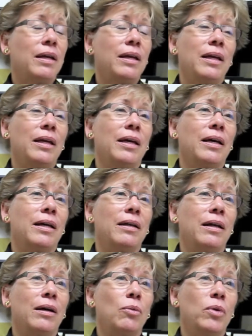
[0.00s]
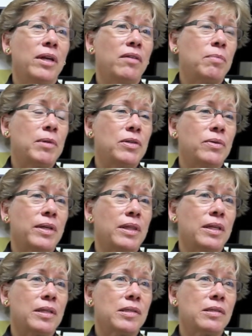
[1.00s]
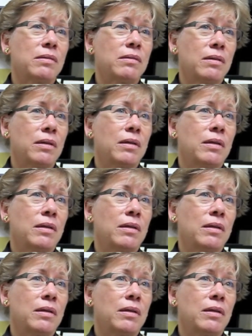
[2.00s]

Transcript: and we have been doing this